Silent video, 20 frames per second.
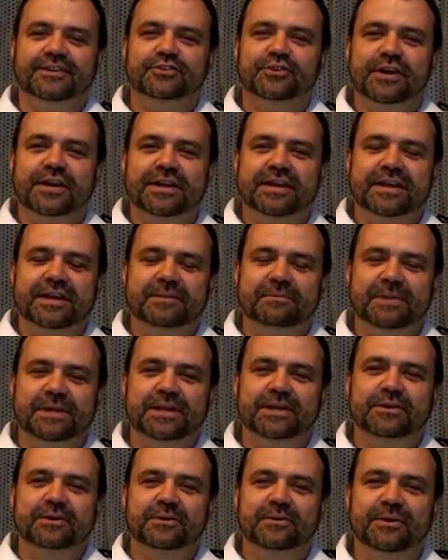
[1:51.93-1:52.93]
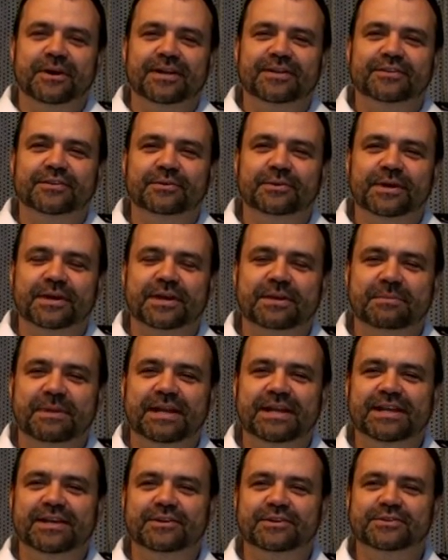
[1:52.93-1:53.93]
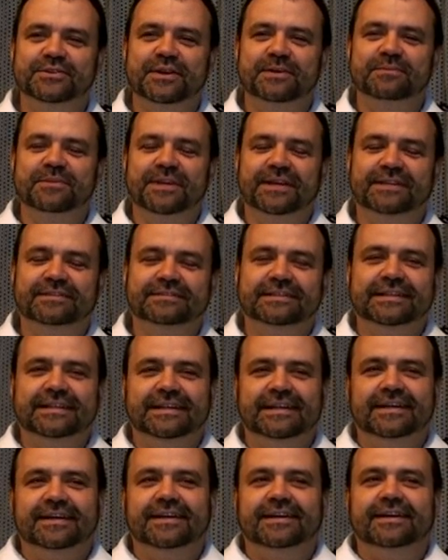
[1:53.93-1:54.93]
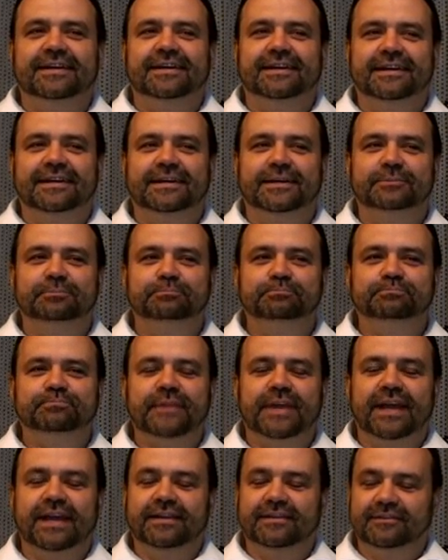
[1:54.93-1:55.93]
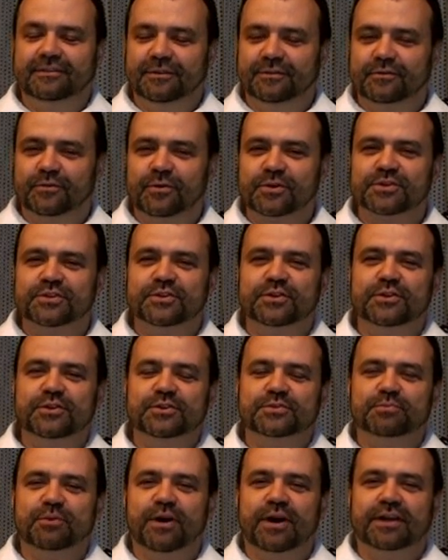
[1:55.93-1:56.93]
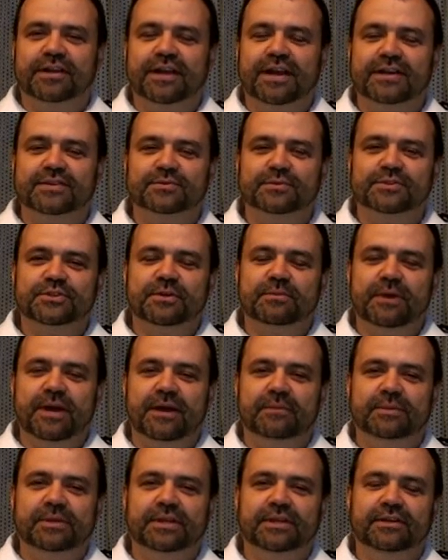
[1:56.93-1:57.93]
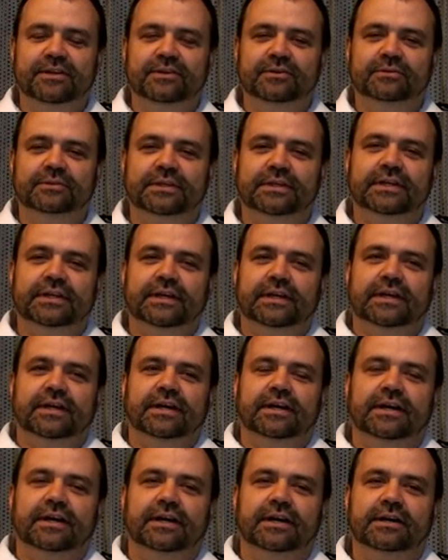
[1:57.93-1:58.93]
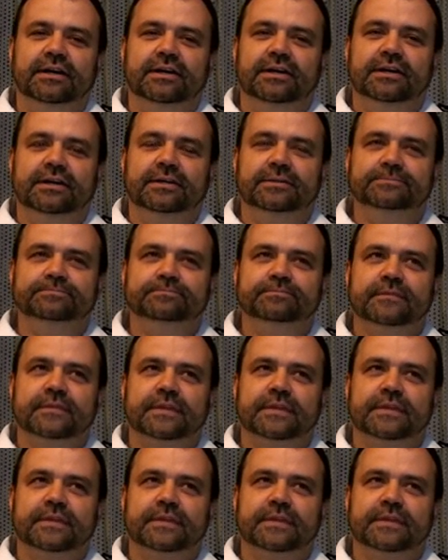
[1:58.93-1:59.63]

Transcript: trying to get me to go onto a committee or something um, and of course to do this podcast, which I'm happy to do. Uh,